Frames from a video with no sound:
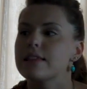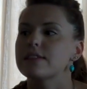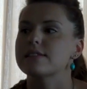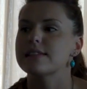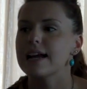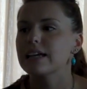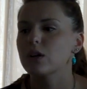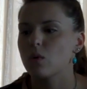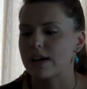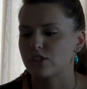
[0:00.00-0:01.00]
The
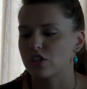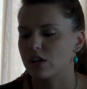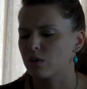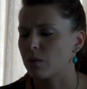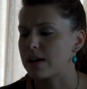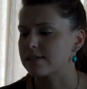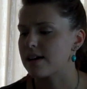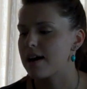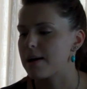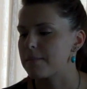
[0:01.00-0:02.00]
second question was,
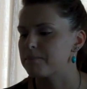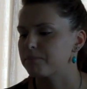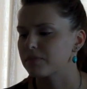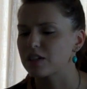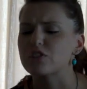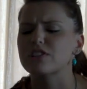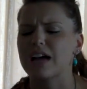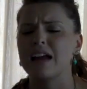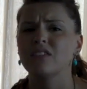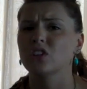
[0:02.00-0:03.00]
there's
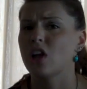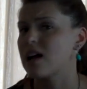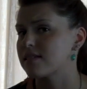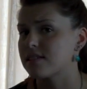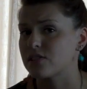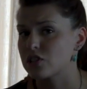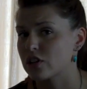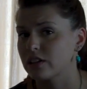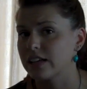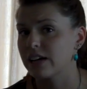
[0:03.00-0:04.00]
kind of a lot of stuff
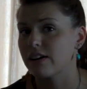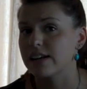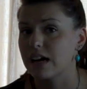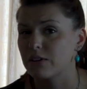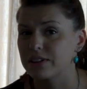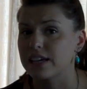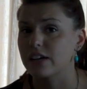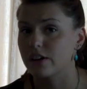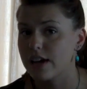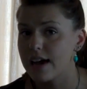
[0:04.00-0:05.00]
circulating right now on the
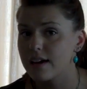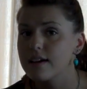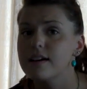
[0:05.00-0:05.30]
internet